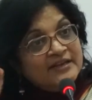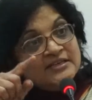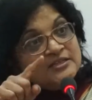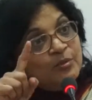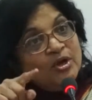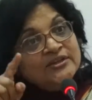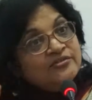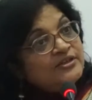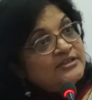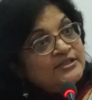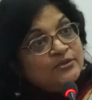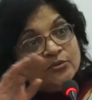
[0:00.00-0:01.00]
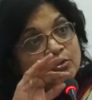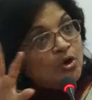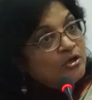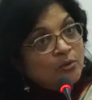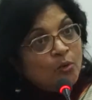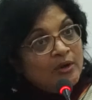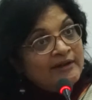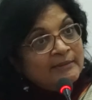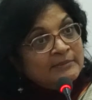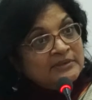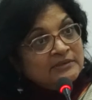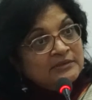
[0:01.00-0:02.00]
That is 0.30,
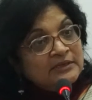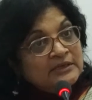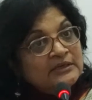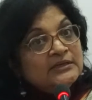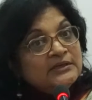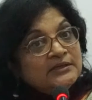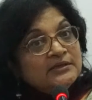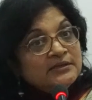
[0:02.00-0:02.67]
not a whole number.